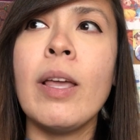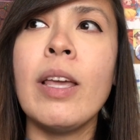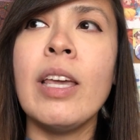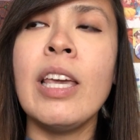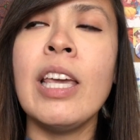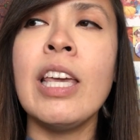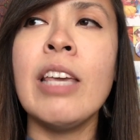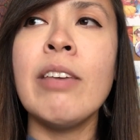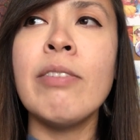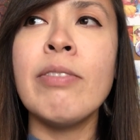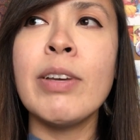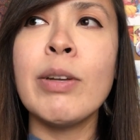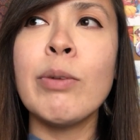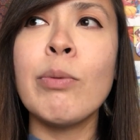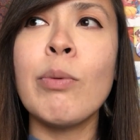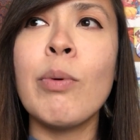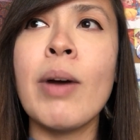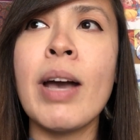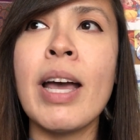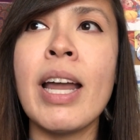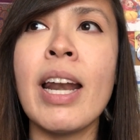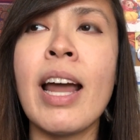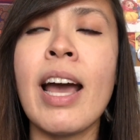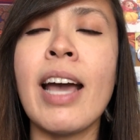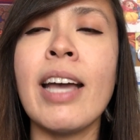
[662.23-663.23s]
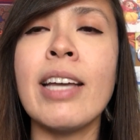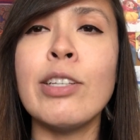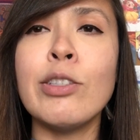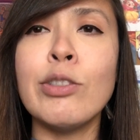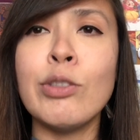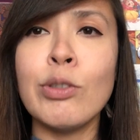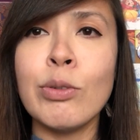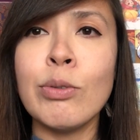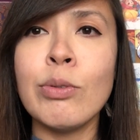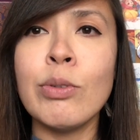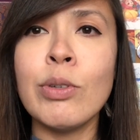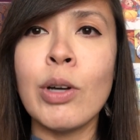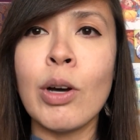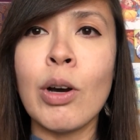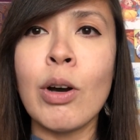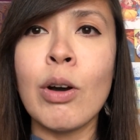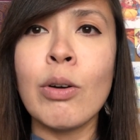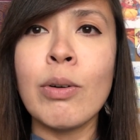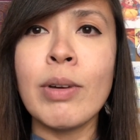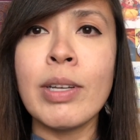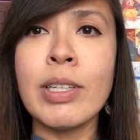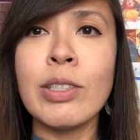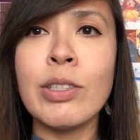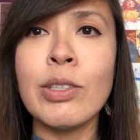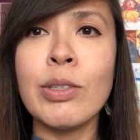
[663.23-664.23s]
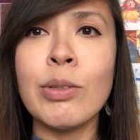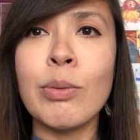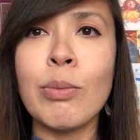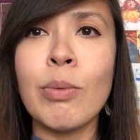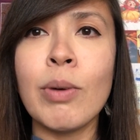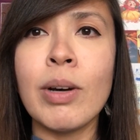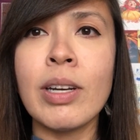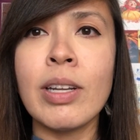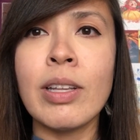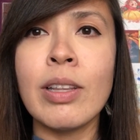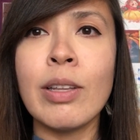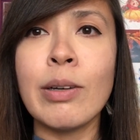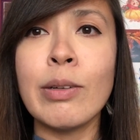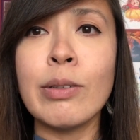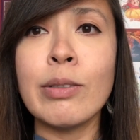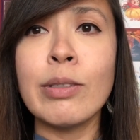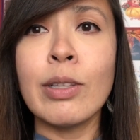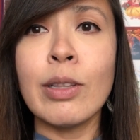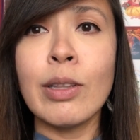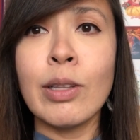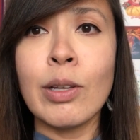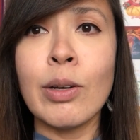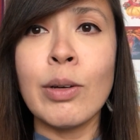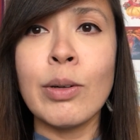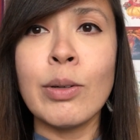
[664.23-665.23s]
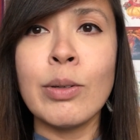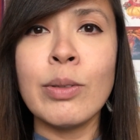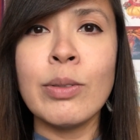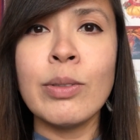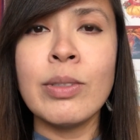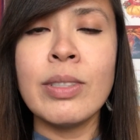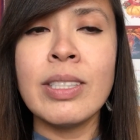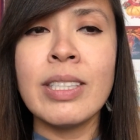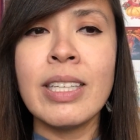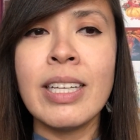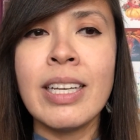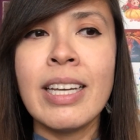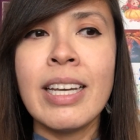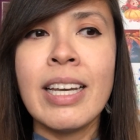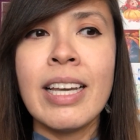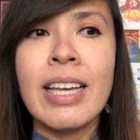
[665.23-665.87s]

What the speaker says: even when I do go into one of those lows,